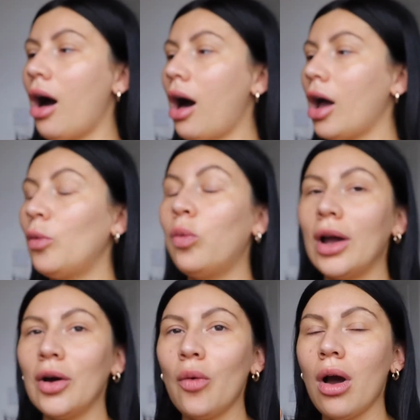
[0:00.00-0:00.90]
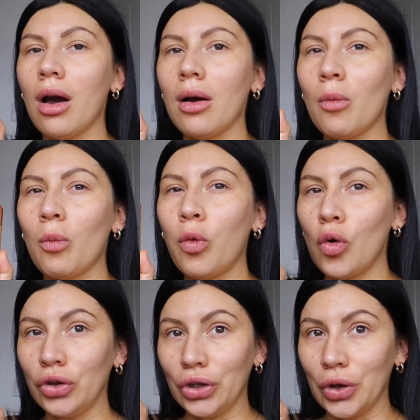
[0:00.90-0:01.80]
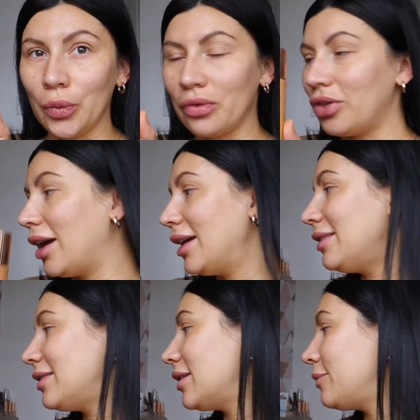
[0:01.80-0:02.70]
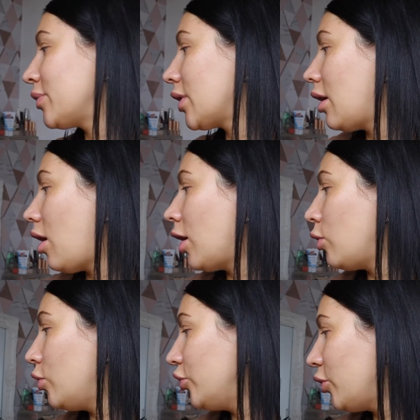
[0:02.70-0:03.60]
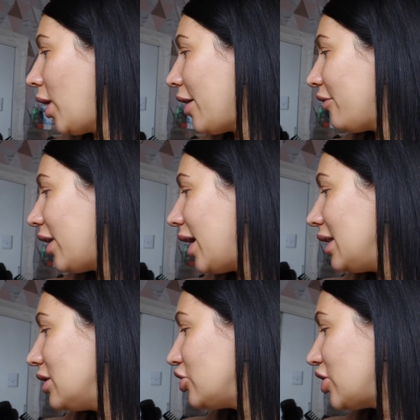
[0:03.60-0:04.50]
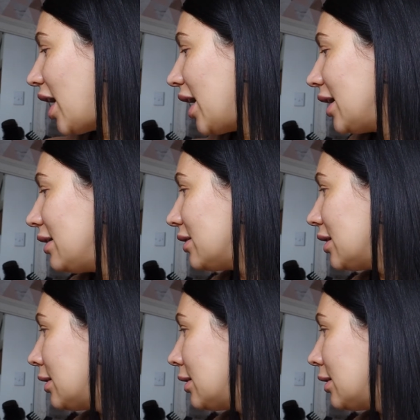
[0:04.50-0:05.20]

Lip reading: I will warn you with this, I also have it in the shade